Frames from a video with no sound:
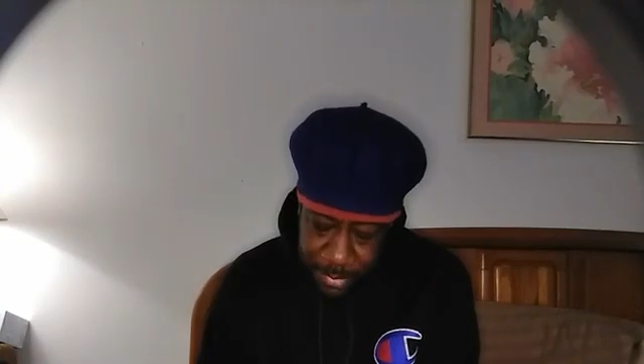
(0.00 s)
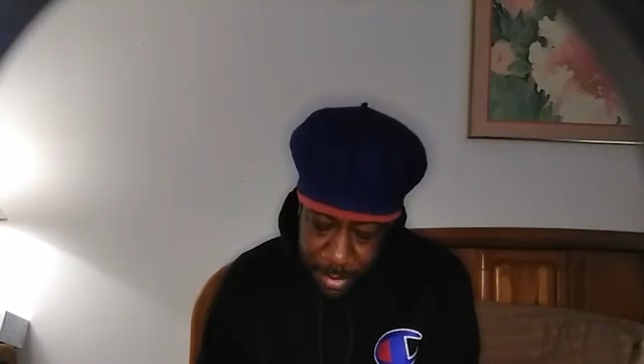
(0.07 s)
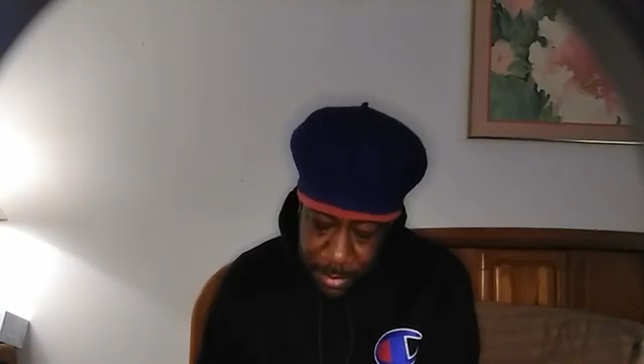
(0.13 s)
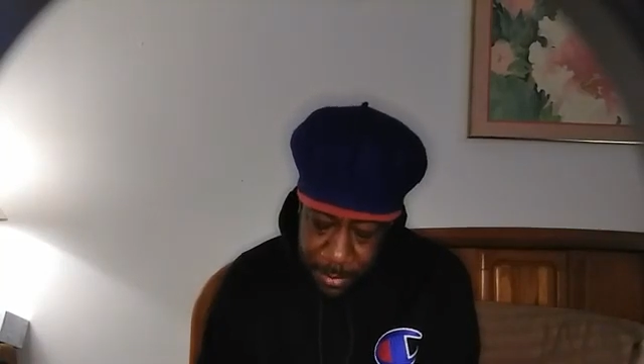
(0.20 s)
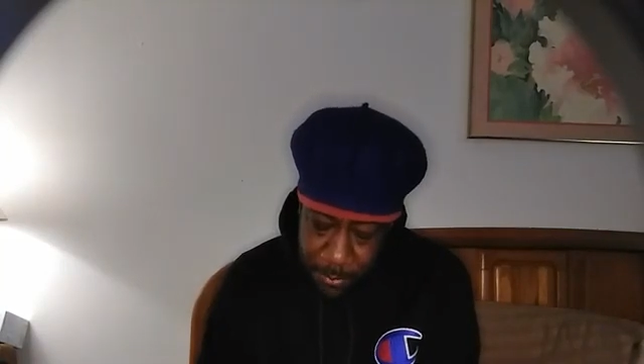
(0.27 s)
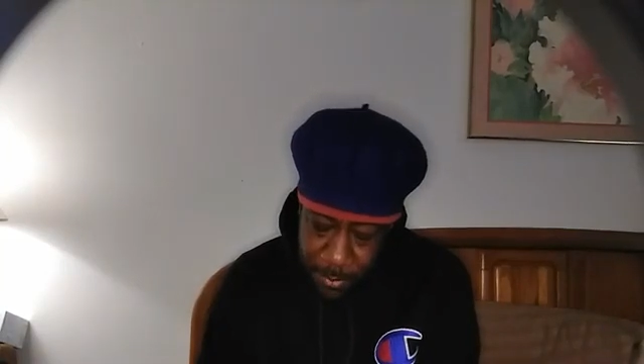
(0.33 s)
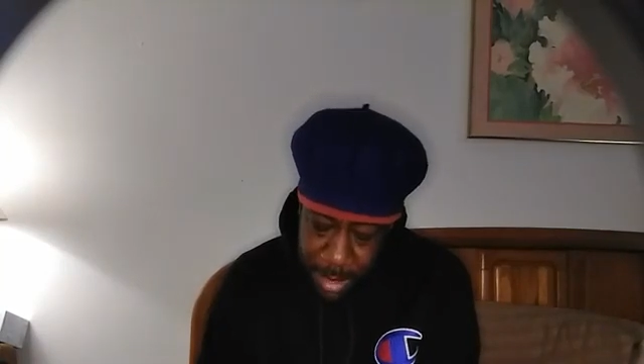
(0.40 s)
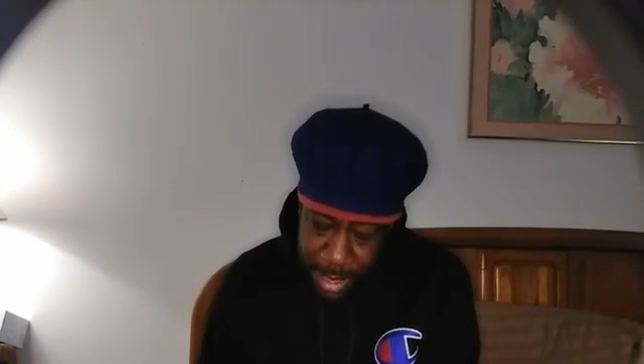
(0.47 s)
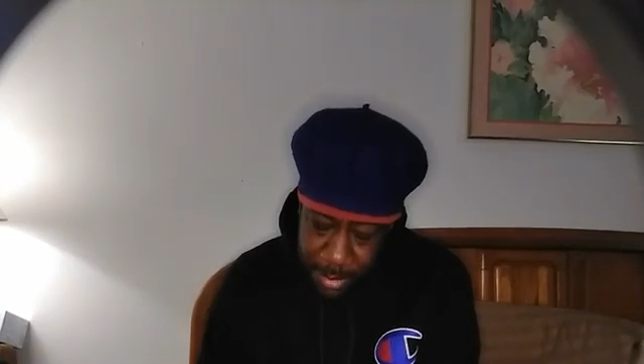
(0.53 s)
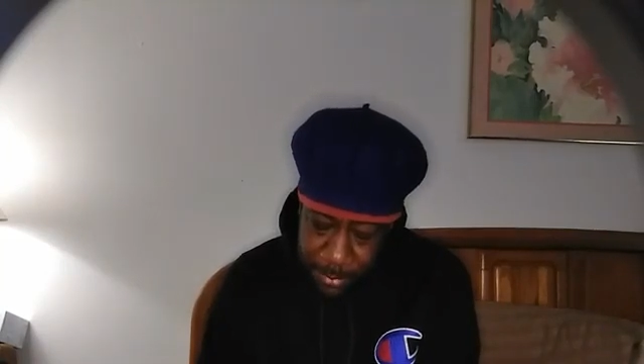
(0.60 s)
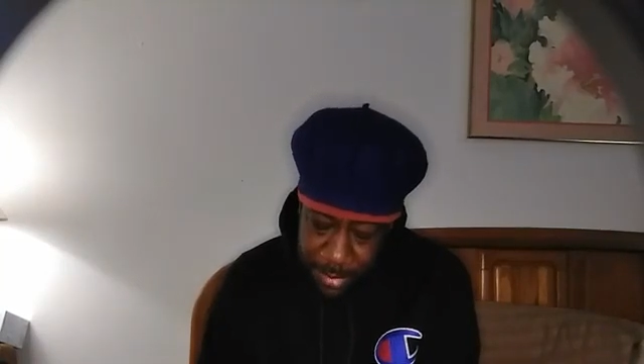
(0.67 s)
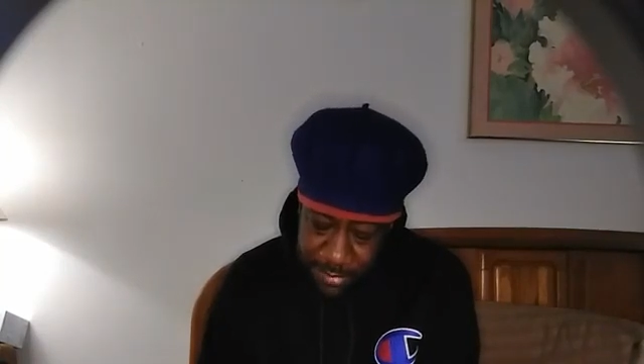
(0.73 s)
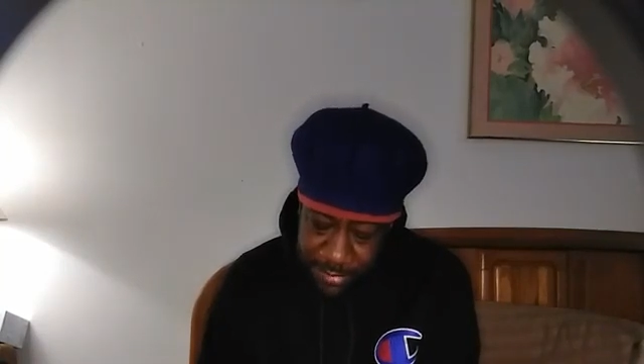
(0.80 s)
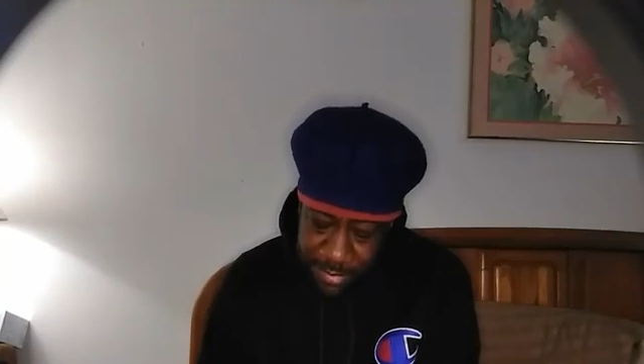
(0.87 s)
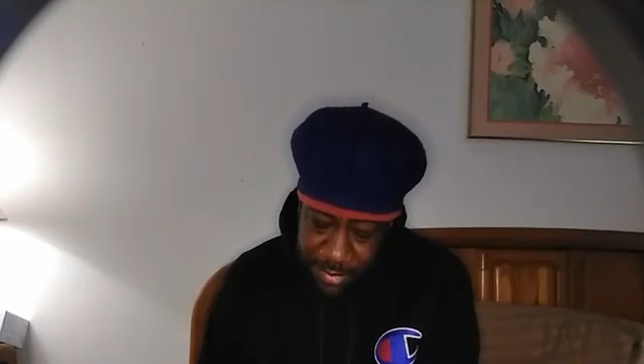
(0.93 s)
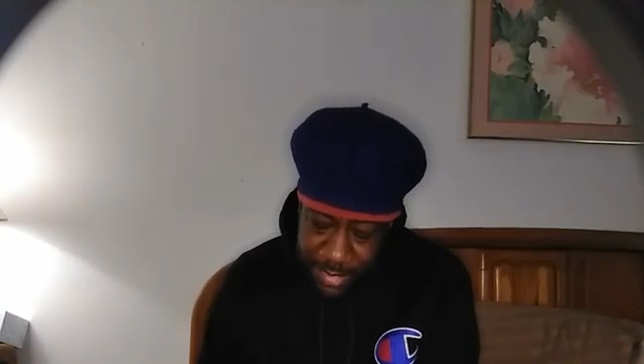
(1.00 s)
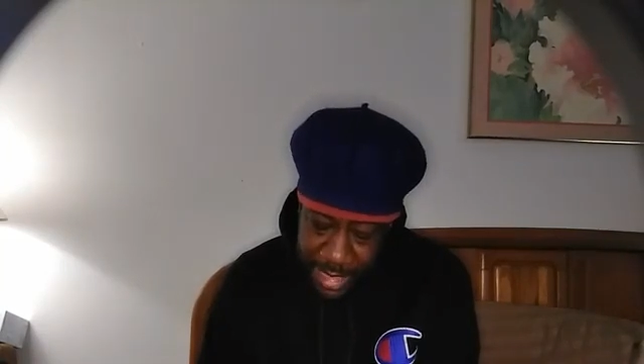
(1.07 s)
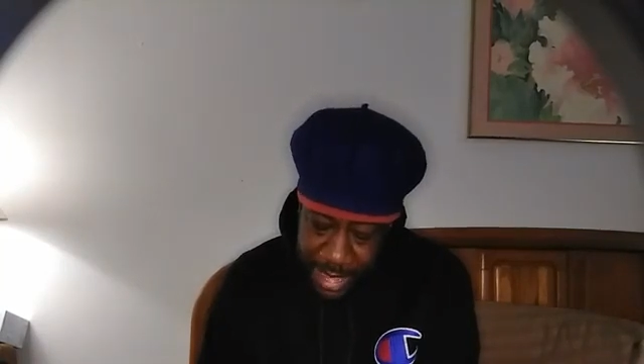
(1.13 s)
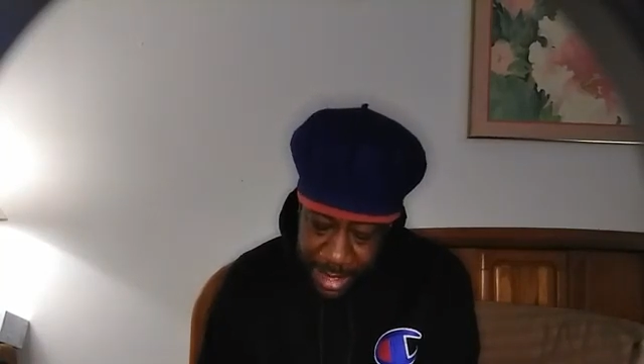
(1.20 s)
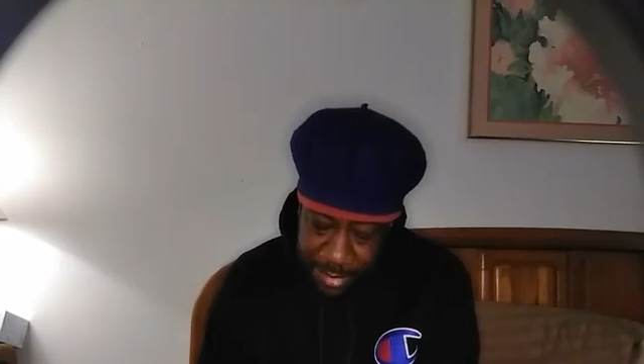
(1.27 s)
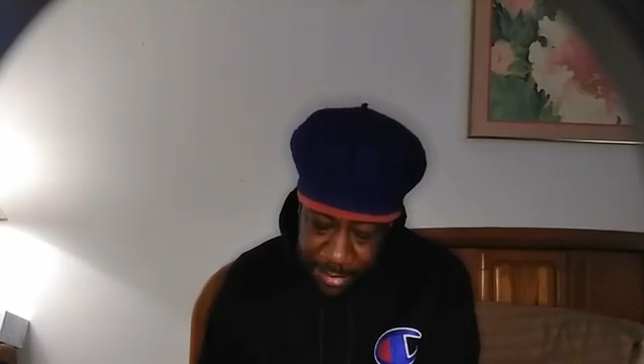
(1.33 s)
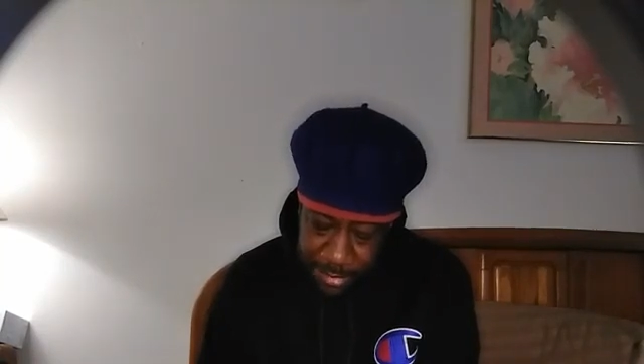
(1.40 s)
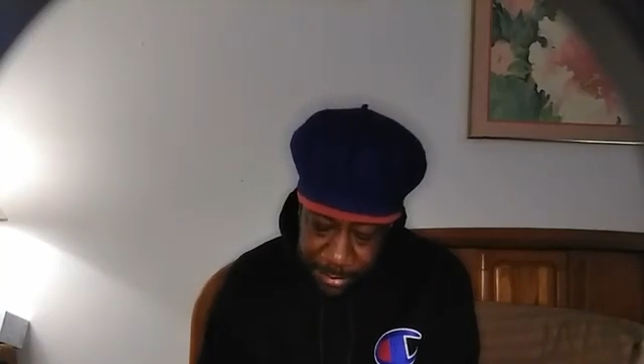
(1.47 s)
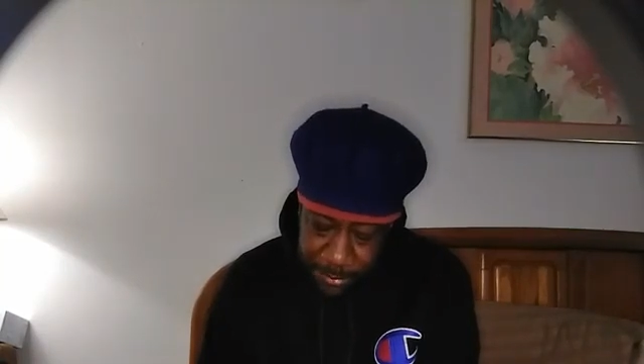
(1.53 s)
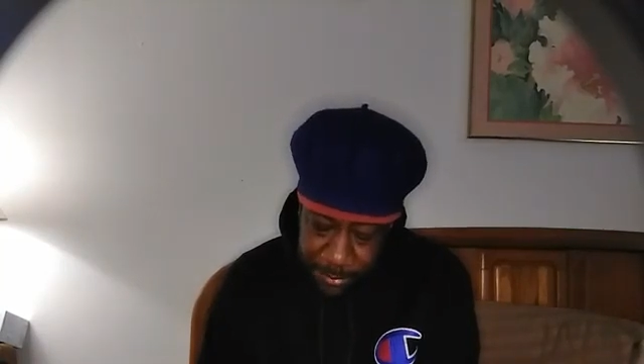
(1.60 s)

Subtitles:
And why was it there?